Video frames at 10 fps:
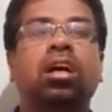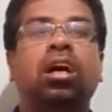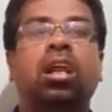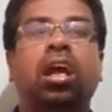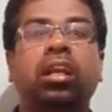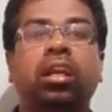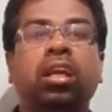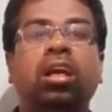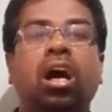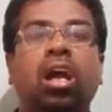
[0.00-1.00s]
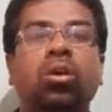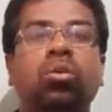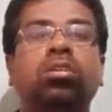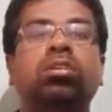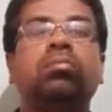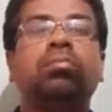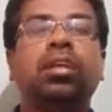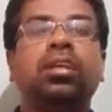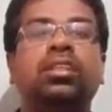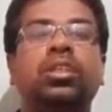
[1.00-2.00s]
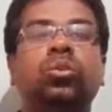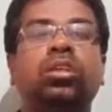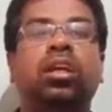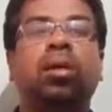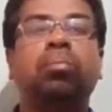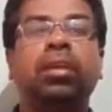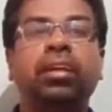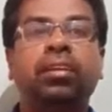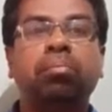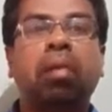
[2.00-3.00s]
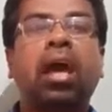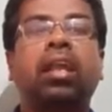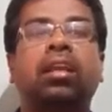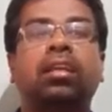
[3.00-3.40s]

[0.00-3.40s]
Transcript: Writing alone makes you a complete man.